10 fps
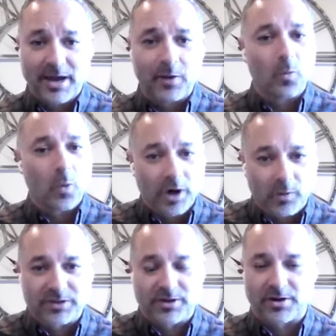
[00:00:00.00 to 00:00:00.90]
um, and
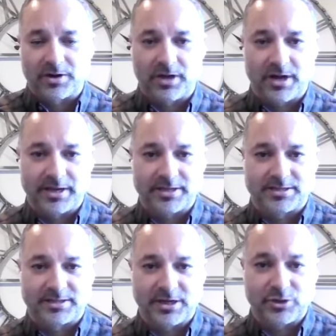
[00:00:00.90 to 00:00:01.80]
work with our
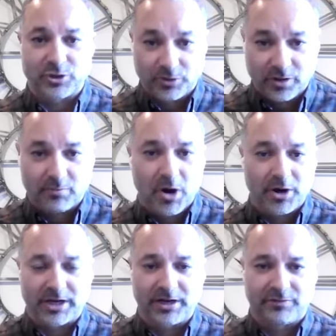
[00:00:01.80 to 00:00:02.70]
clients, internal
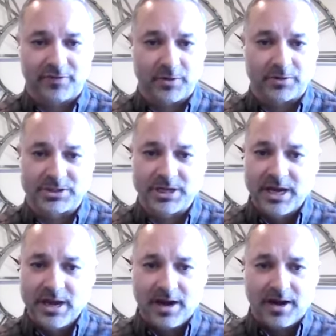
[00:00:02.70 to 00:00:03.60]
marketing folks,
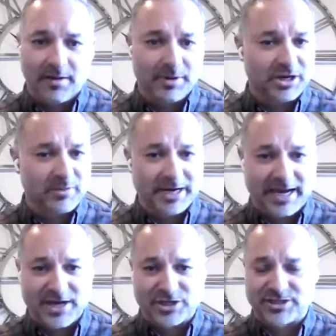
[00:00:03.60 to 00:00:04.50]
uh, but
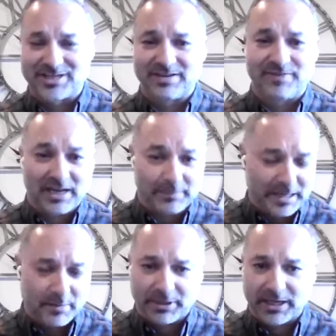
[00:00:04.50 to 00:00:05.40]
communications and
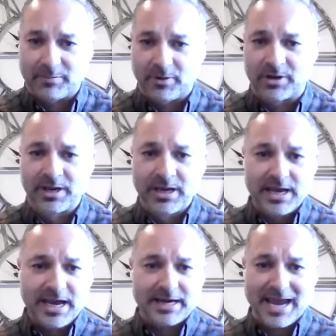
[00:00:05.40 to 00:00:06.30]
developing a playbook
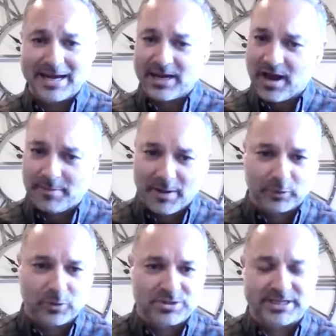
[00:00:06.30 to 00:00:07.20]
and, and
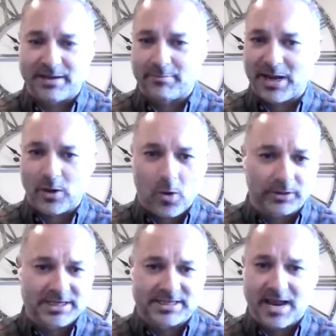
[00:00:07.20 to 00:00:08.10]
coming up with those standby
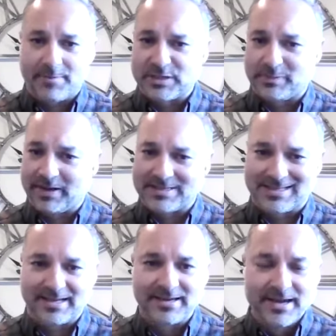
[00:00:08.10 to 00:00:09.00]
holding statements
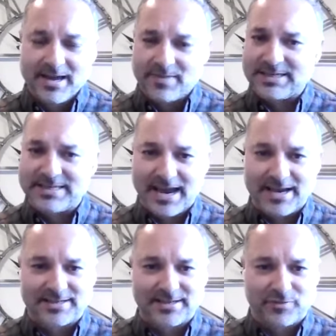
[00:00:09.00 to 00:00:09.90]
because the, the
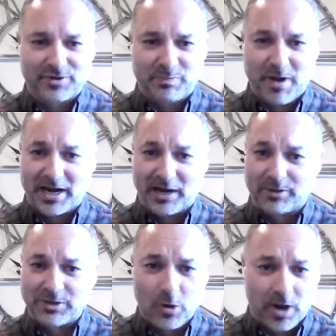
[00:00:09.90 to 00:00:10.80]
days of
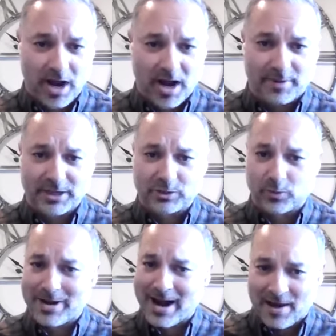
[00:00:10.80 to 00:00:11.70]
responding with no
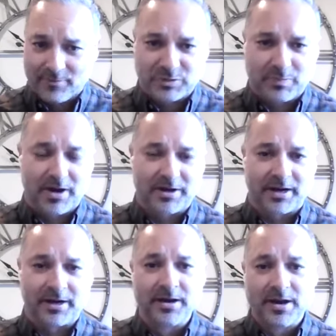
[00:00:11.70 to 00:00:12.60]
comment or not
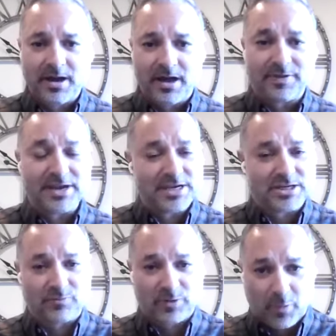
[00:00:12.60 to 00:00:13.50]
responding, uh,
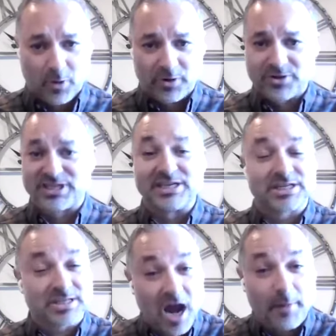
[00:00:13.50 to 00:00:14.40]
these reporters,
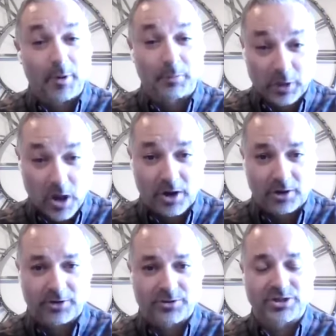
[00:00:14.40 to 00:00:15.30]
these cyber
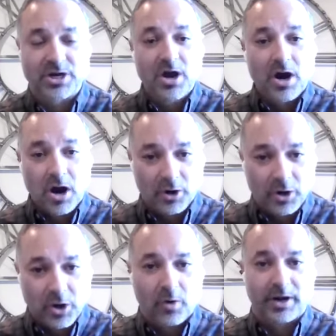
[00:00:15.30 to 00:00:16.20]
bloggers
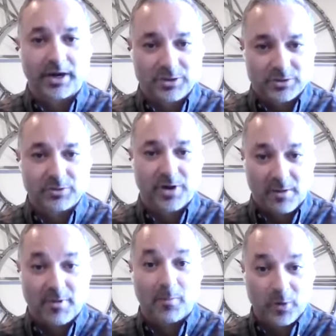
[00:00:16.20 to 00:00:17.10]
are going
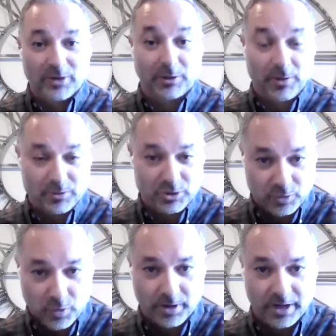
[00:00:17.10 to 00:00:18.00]
to come up with their
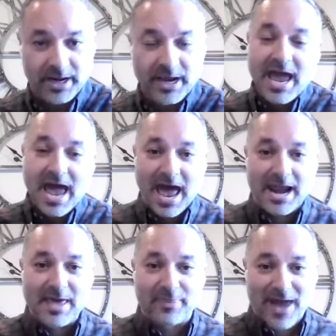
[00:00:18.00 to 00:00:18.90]
own story.
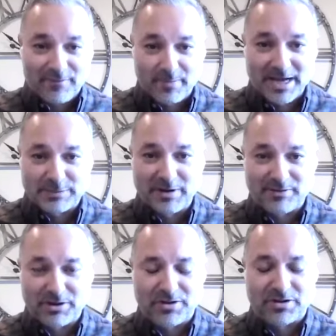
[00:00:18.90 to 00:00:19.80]
And that
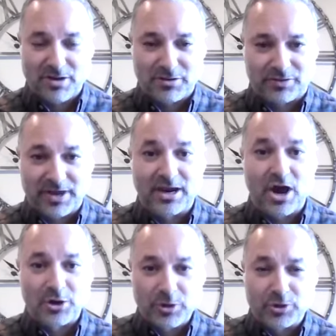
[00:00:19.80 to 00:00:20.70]
reminds me of another
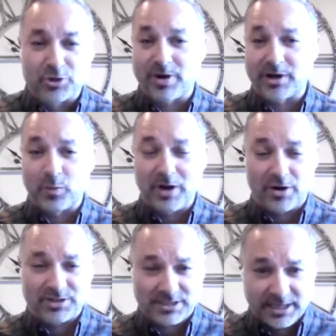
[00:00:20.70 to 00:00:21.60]
thing. A new trend
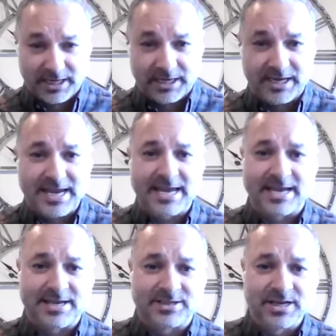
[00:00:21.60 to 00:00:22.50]
we are seeing
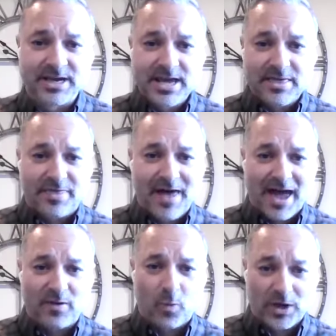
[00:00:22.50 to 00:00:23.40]
is
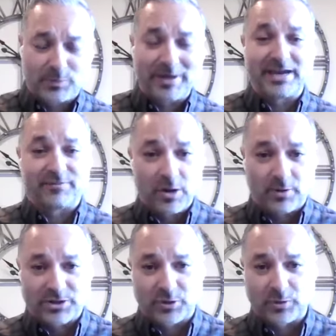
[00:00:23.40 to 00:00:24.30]
that once we give
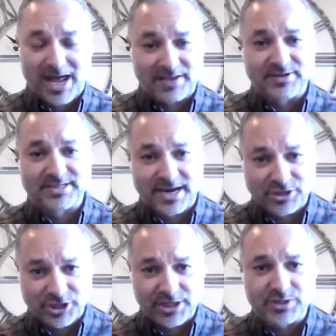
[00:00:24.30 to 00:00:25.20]
notice to a lot of these
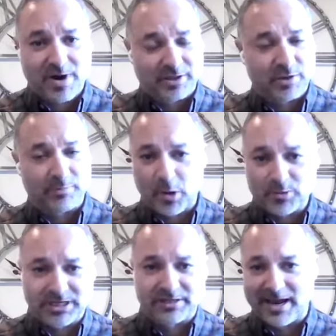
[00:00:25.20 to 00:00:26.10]
AGs, right, they're
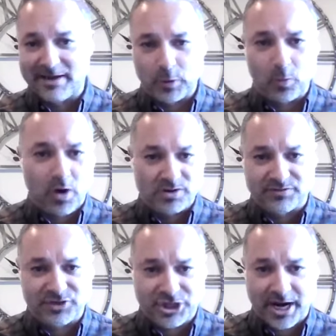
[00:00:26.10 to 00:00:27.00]
posting, they have their
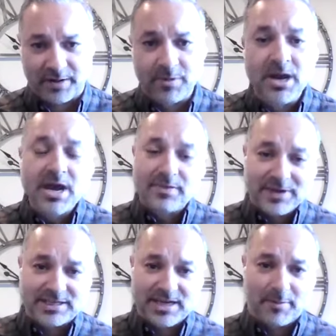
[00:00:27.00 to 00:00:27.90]
walls of shame,
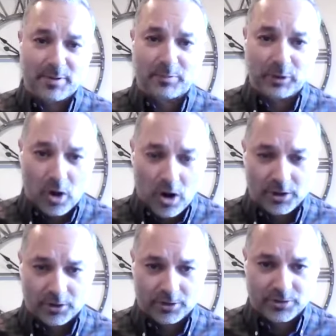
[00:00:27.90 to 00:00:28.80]
these cyber
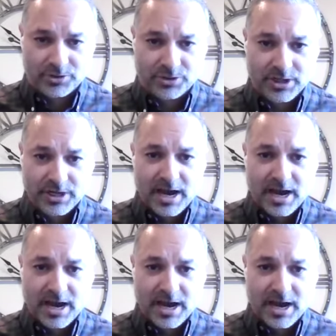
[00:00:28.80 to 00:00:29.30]
bloggers.